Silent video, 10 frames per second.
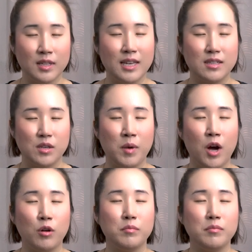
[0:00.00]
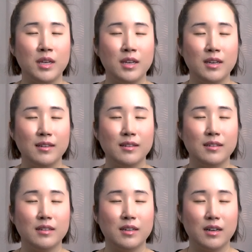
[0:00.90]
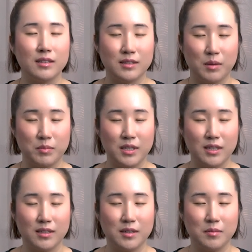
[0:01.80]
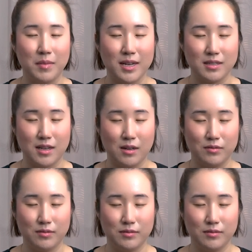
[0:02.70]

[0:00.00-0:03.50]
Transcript: It's about me accepting myself.